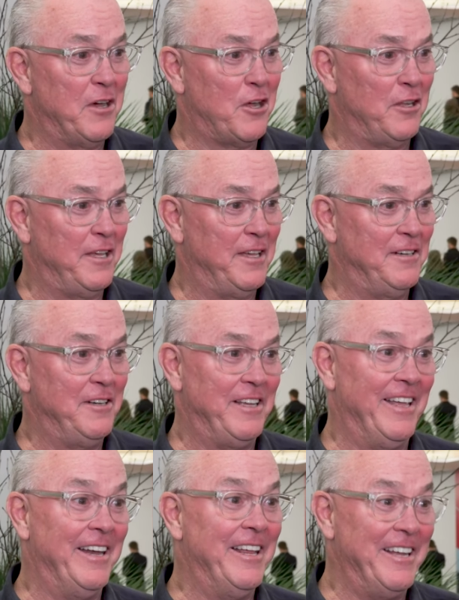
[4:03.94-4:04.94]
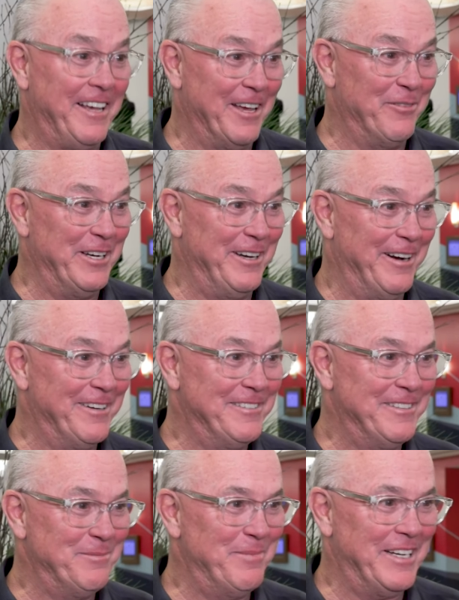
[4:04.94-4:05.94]
all in in any given year,
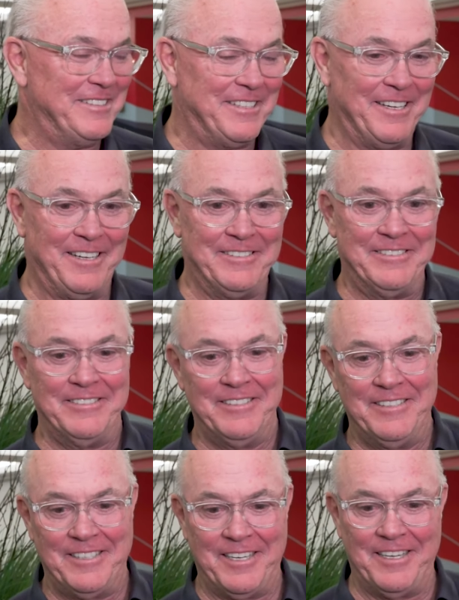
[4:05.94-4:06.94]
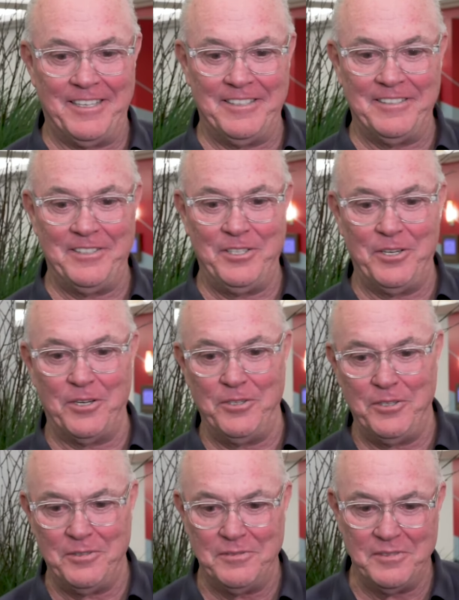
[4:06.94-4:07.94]
but, uh, uh, you know,
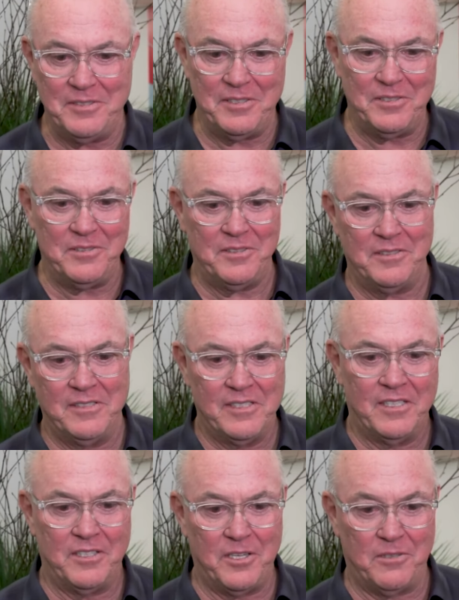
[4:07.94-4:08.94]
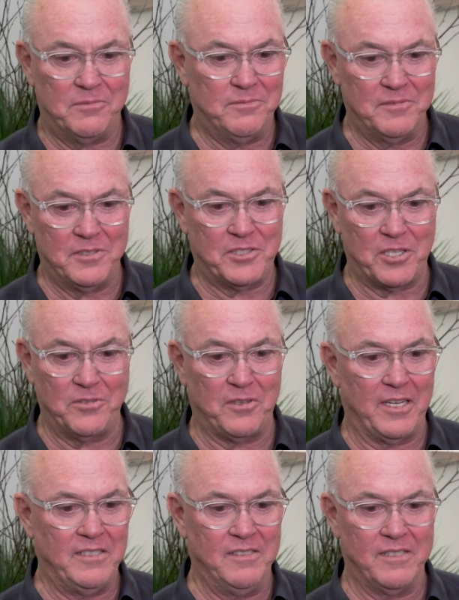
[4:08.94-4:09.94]
you, you, you know,
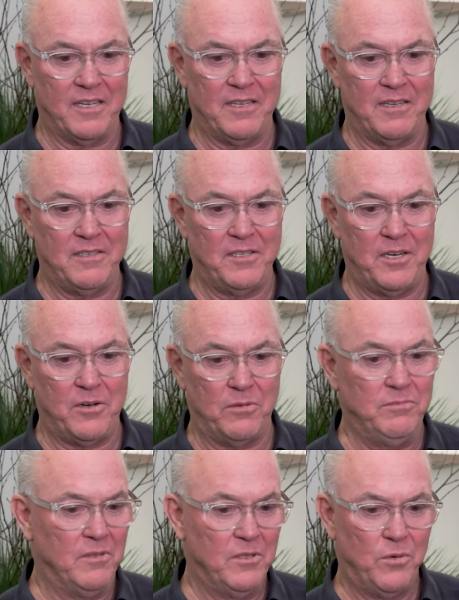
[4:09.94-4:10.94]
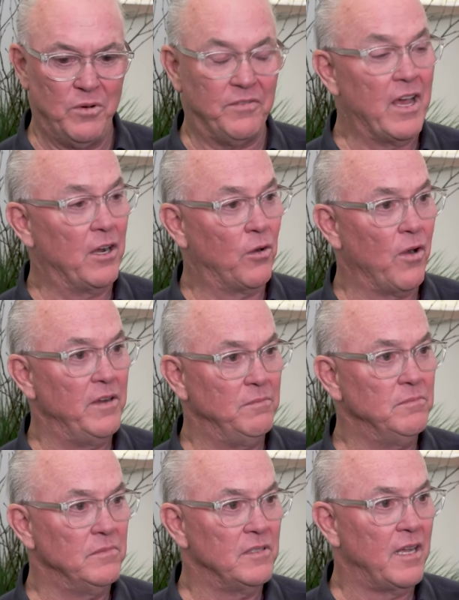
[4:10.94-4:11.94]
certainly, uh, you know, we've got a great,
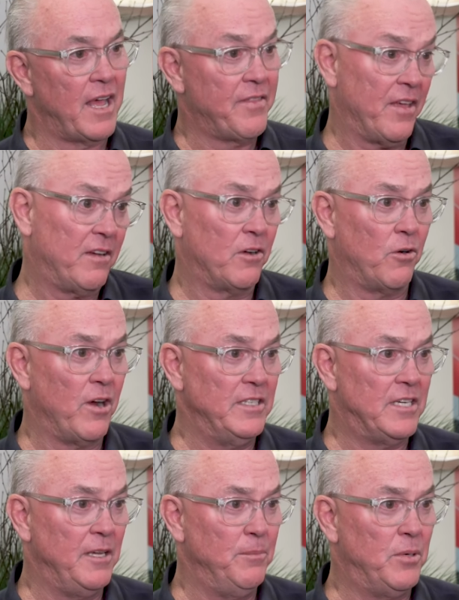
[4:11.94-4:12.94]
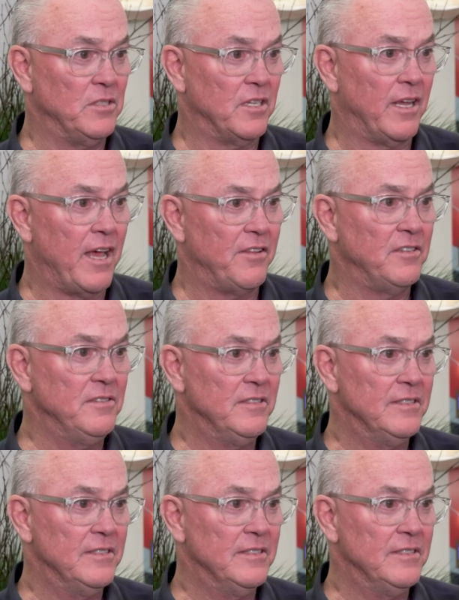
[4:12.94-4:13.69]
I think, a great team put together.